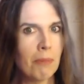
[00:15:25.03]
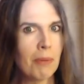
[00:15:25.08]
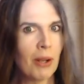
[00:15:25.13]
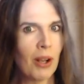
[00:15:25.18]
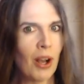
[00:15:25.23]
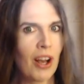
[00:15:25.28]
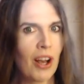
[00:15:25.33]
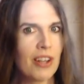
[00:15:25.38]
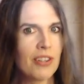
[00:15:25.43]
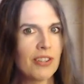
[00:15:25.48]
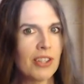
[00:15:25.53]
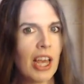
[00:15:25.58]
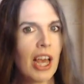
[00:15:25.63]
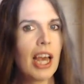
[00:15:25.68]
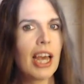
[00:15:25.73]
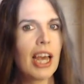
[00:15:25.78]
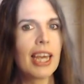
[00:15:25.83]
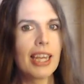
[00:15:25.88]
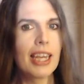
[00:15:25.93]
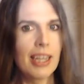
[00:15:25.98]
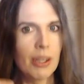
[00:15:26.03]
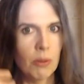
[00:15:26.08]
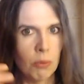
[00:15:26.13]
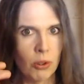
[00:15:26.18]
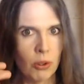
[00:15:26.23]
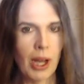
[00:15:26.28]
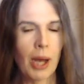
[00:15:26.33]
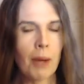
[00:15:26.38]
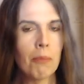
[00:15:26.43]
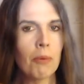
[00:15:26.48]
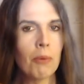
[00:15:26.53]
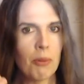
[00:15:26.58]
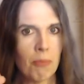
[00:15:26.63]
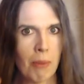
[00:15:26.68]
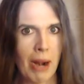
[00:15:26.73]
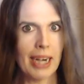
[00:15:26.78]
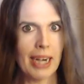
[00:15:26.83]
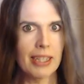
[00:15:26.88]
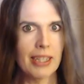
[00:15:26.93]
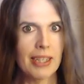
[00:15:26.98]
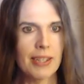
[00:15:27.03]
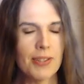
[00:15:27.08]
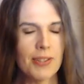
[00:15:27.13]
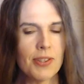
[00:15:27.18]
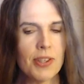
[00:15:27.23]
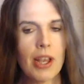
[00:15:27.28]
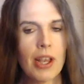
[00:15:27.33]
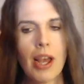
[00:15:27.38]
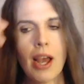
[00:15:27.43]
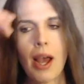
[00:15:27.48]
because it will come with practice.